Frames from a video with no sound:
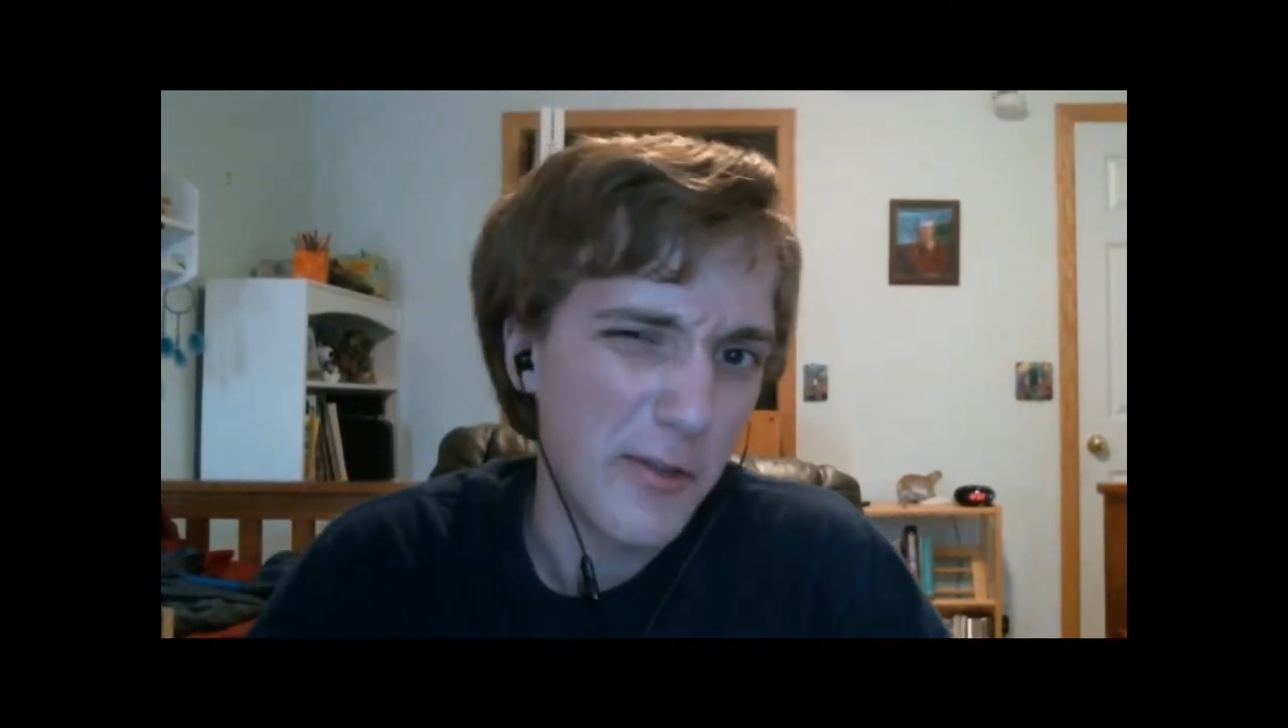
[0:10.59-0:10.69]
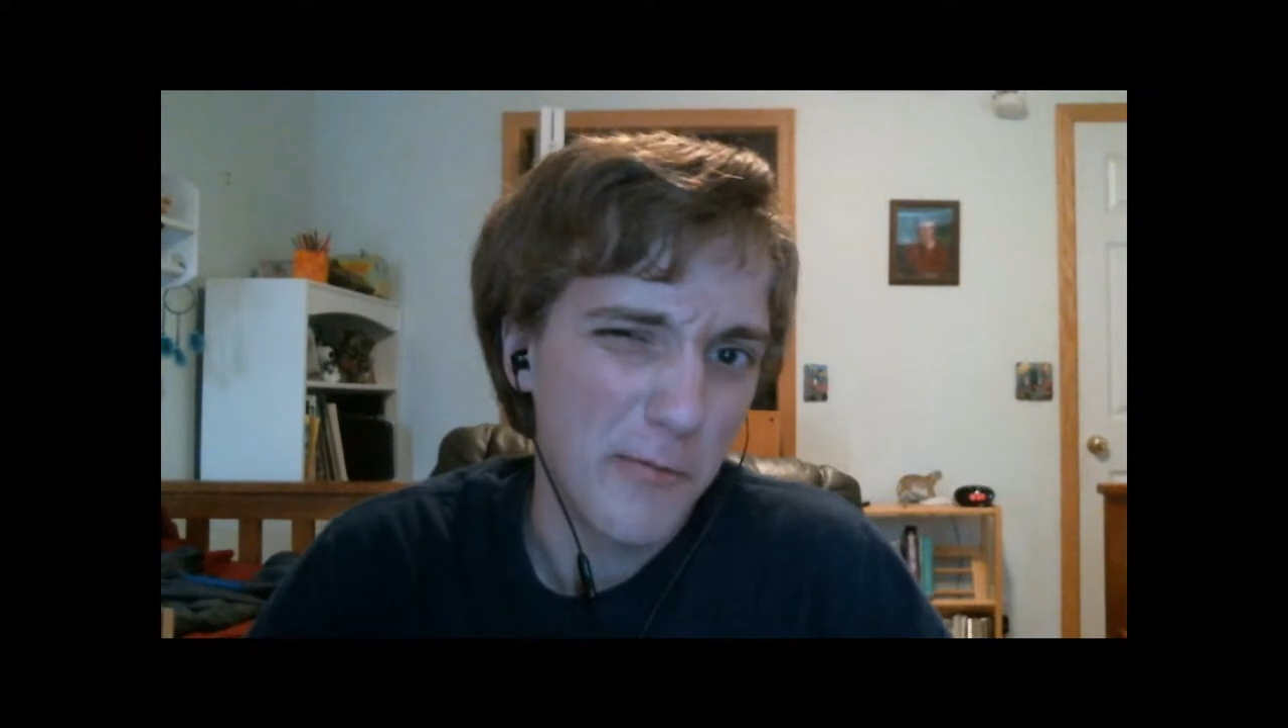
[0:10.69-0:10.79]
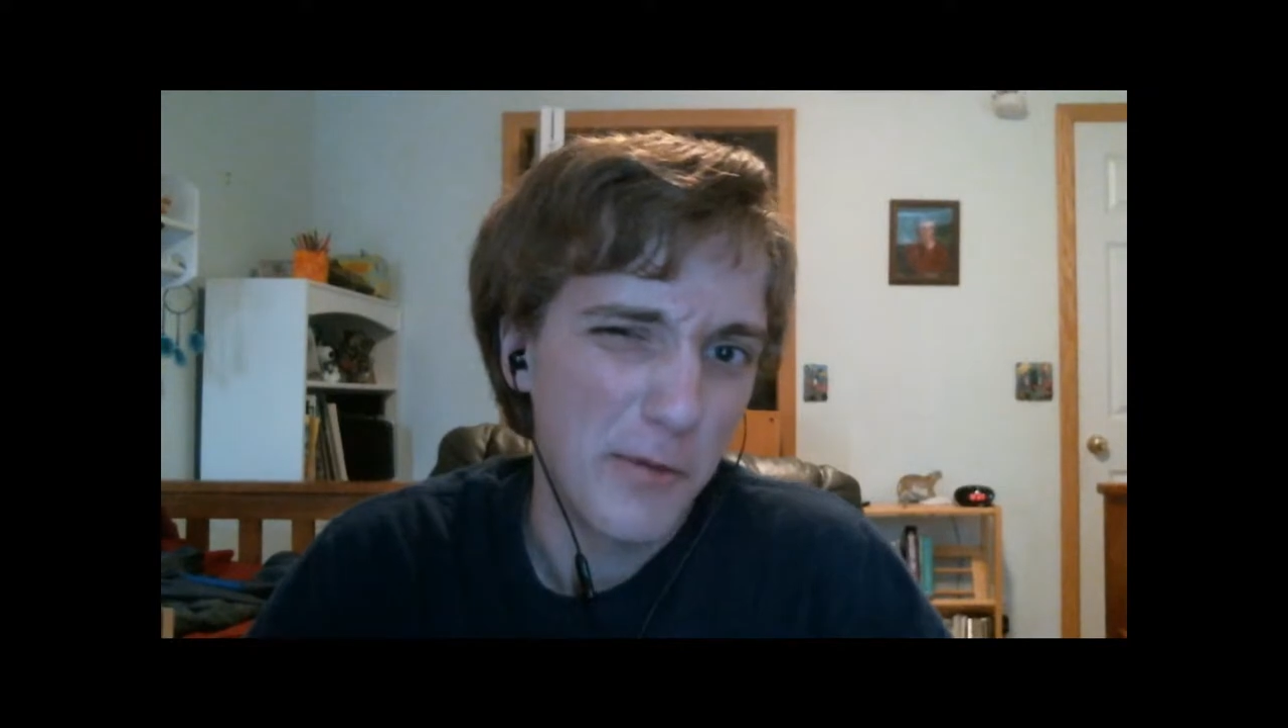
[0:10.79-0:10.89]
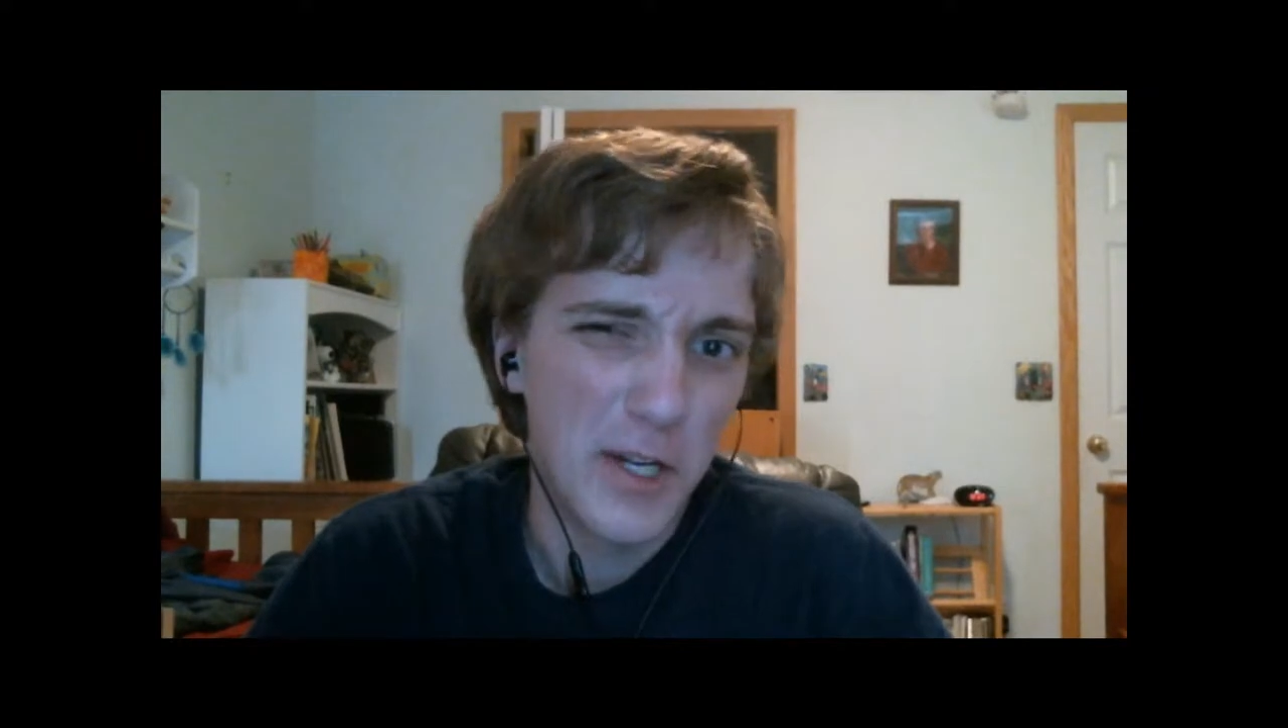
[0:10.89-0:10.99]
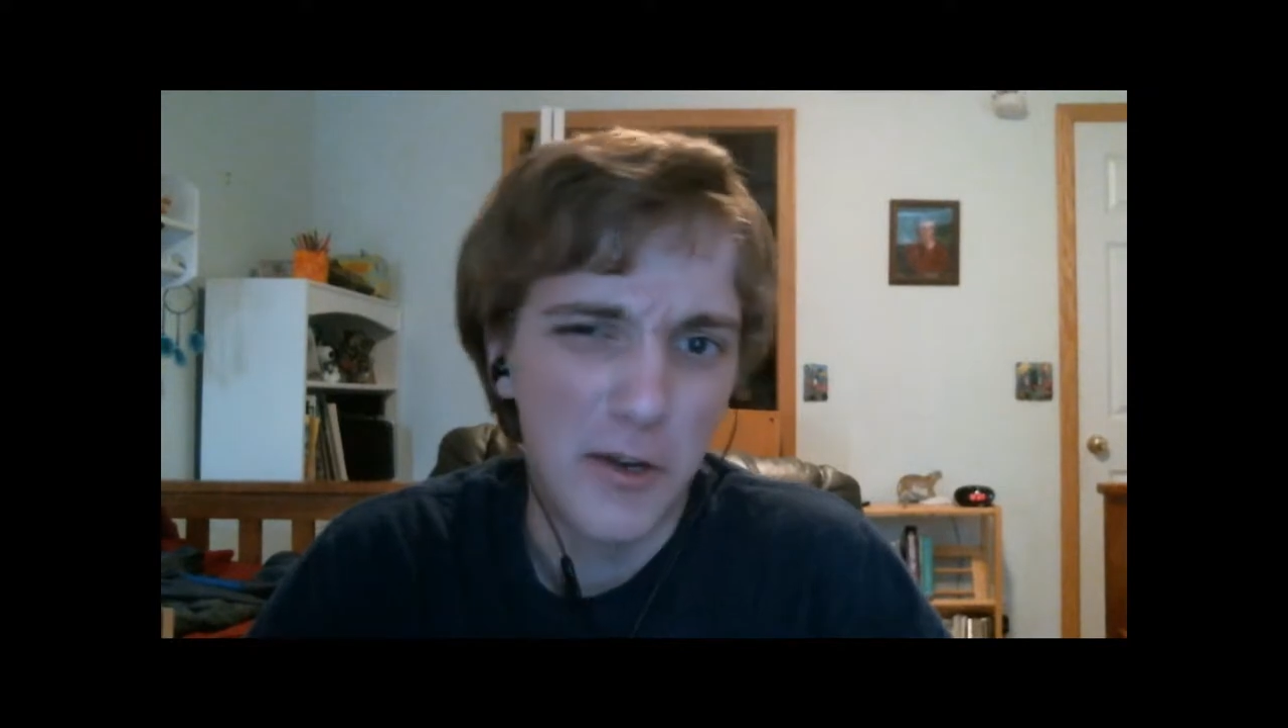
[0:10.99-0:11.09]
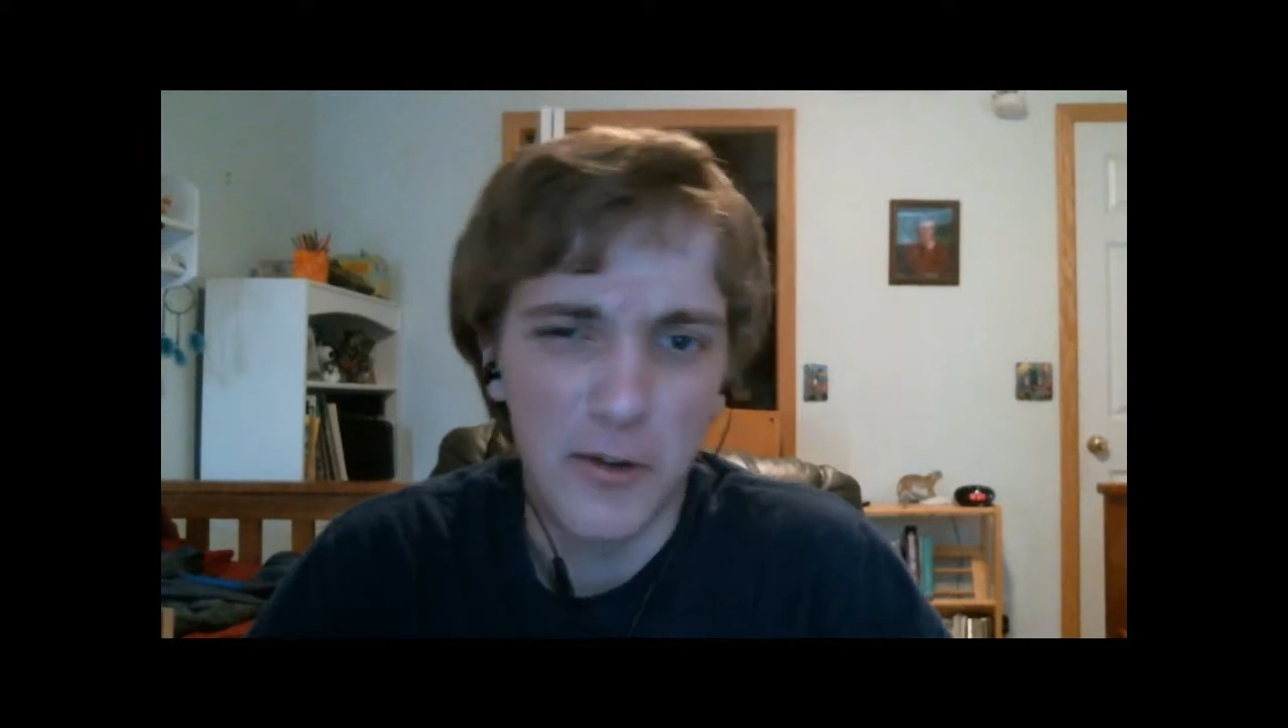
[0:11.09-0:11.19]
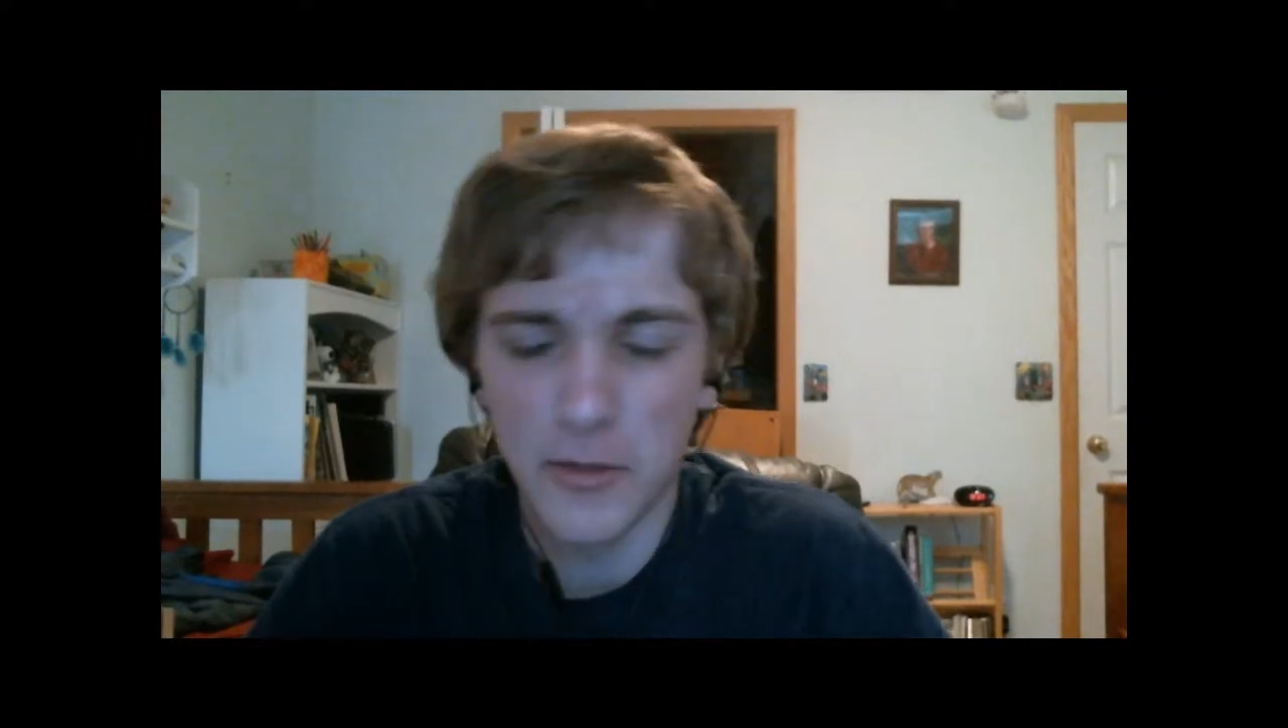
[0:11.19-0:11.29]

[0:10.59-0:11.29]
this video,